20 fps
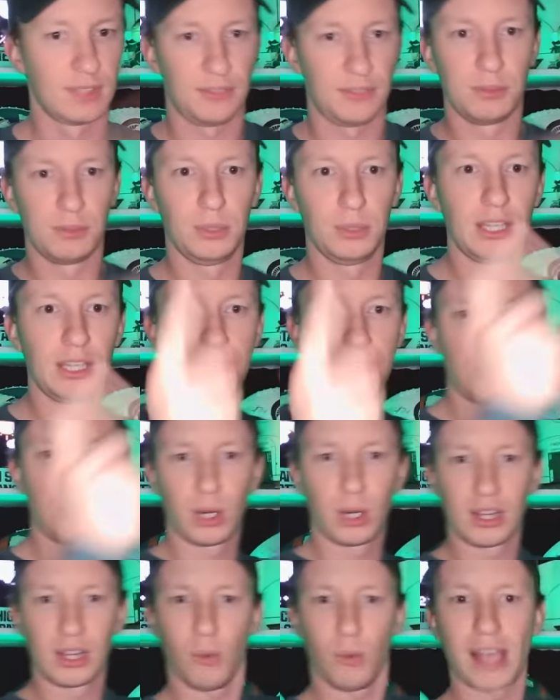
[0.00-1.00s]
you believe
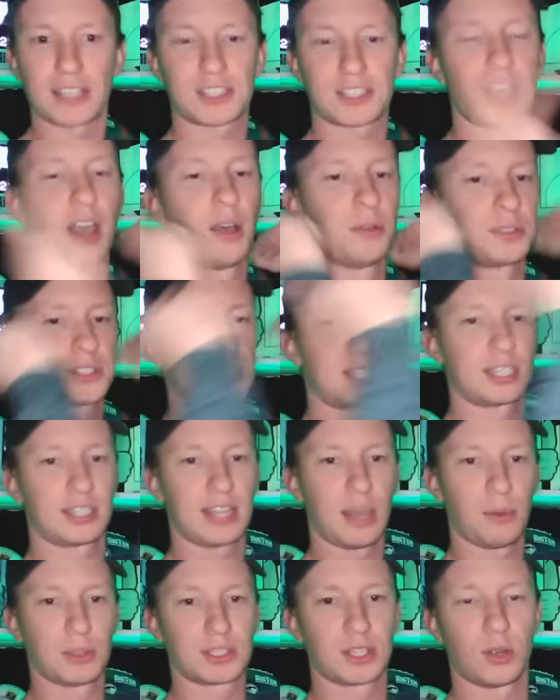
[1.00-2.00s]
everyone on the West Coast
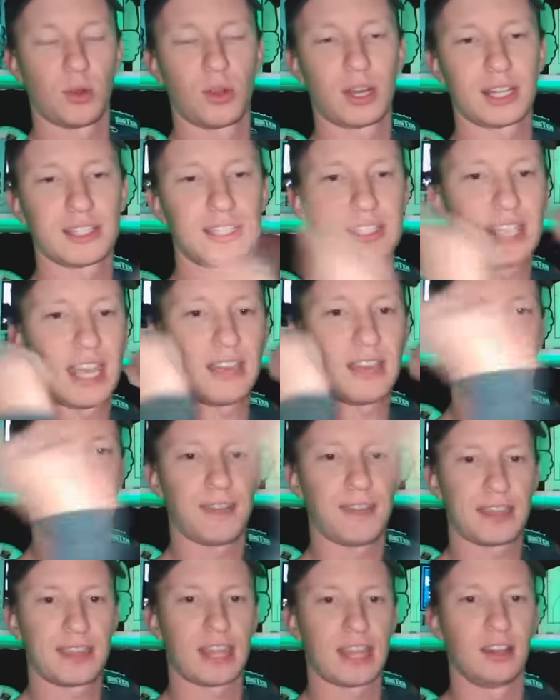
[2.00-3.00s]
that was an Oregon State
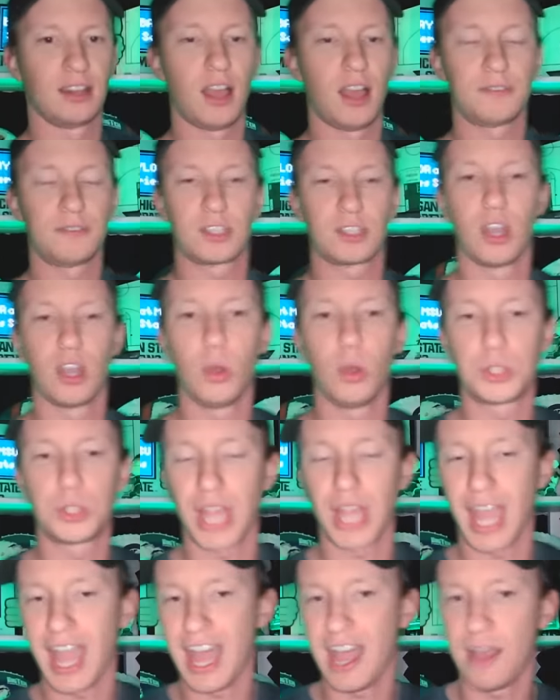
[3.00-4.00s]
fan that loved Coach
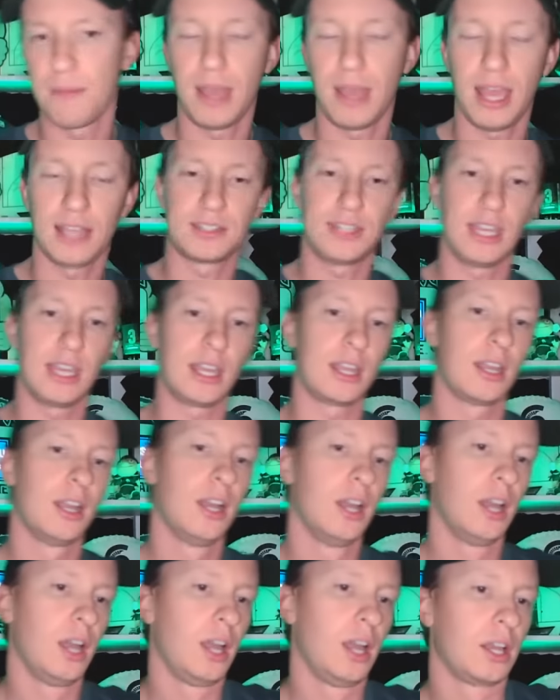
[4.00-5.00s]
M, as they
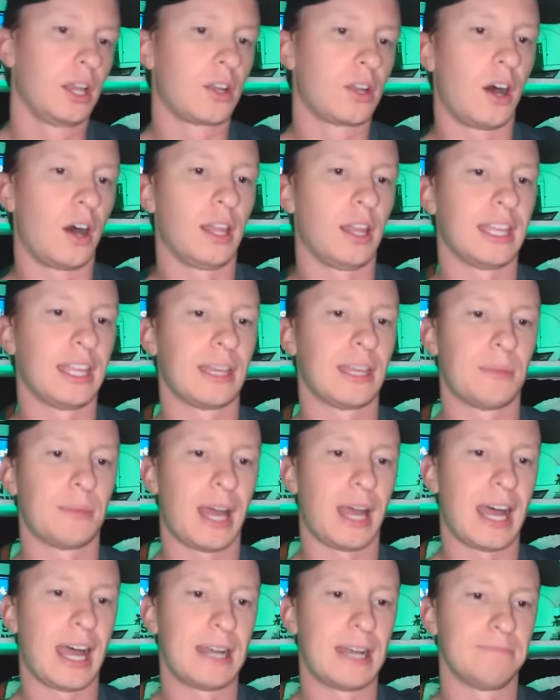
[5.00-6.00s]
call him,
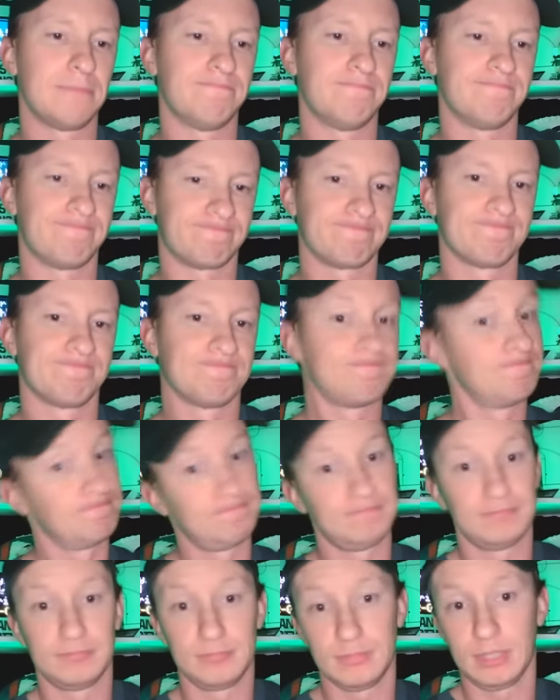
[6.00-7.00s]
um,
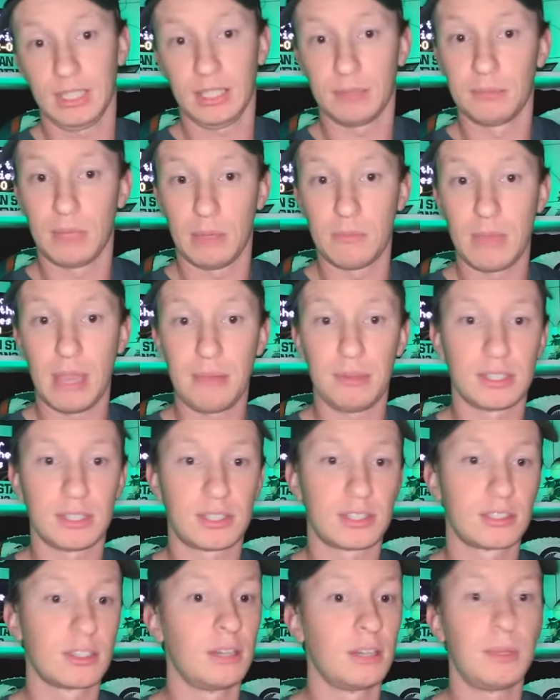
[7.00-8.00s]
yeah, maybe this
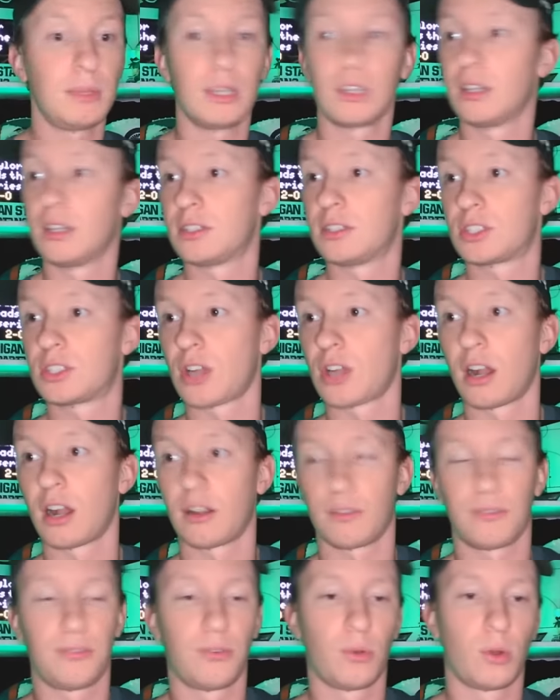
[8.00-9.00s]
is going to be a good
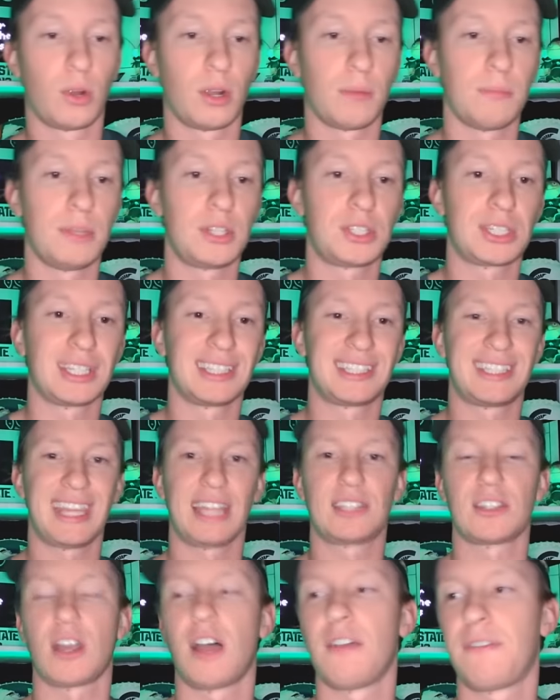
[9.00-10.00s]
start for Michigan
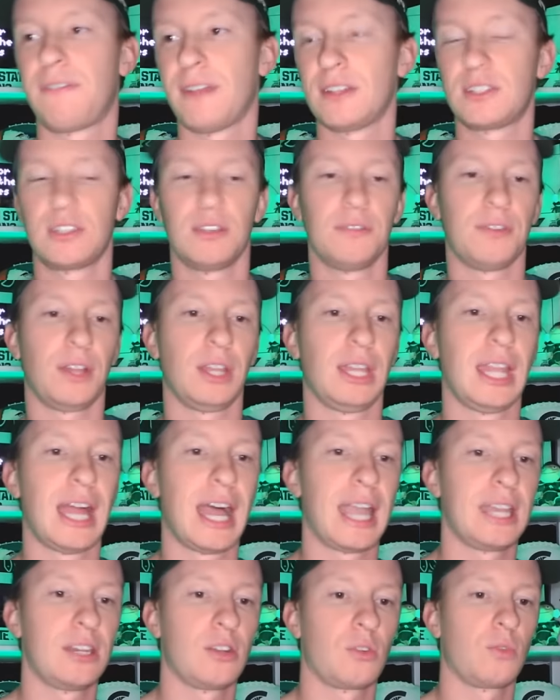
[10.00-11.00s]
State's offensive
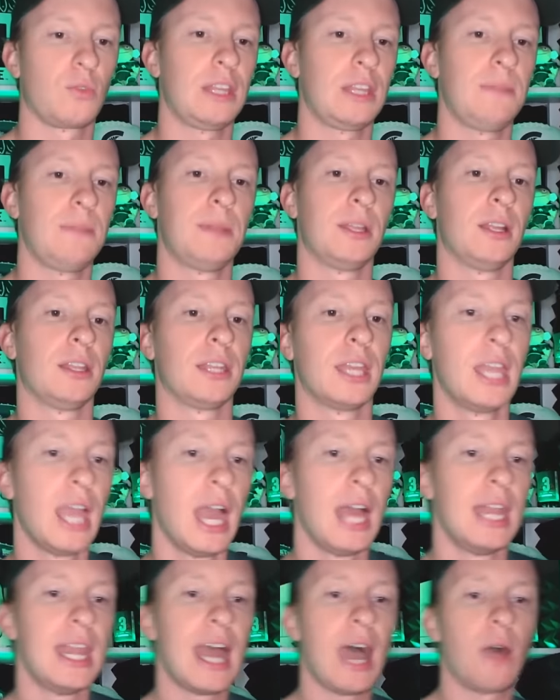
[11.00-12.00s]
line rebuild.
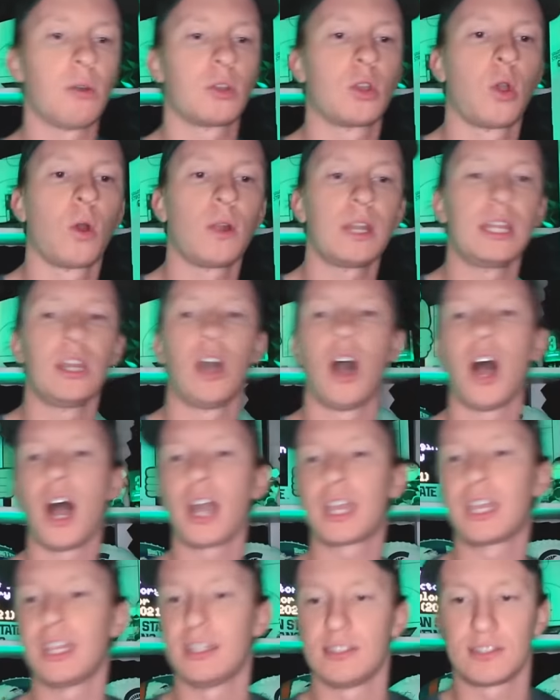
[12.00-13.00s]
Now, Courtney
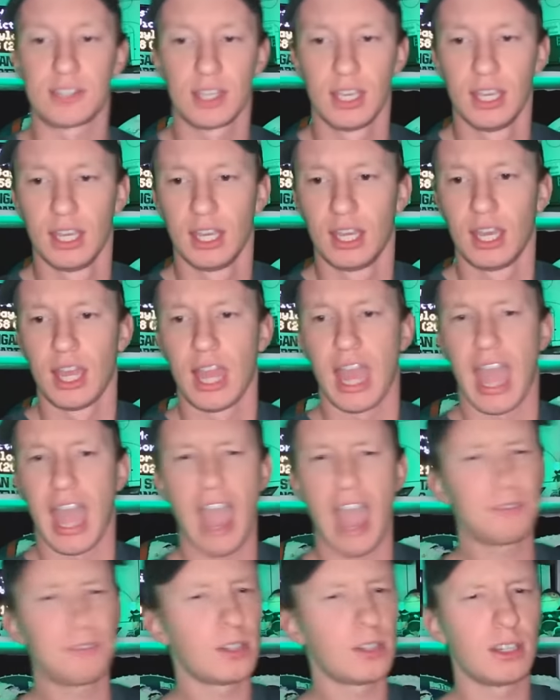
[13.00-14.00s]
Hawkins,
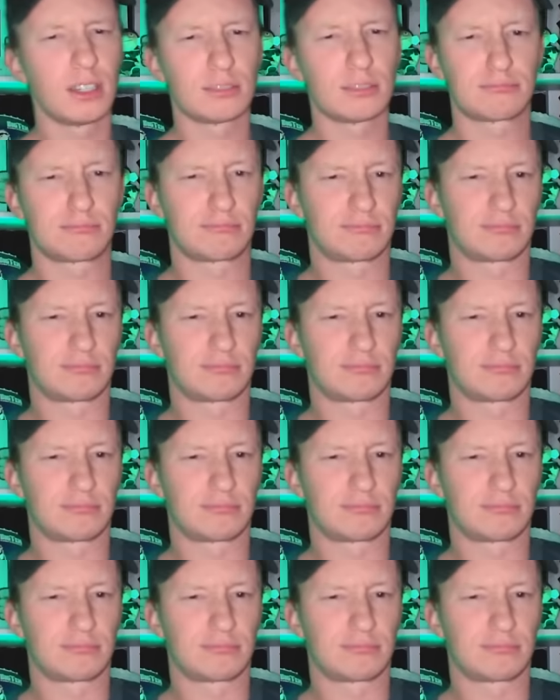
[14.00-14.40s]
after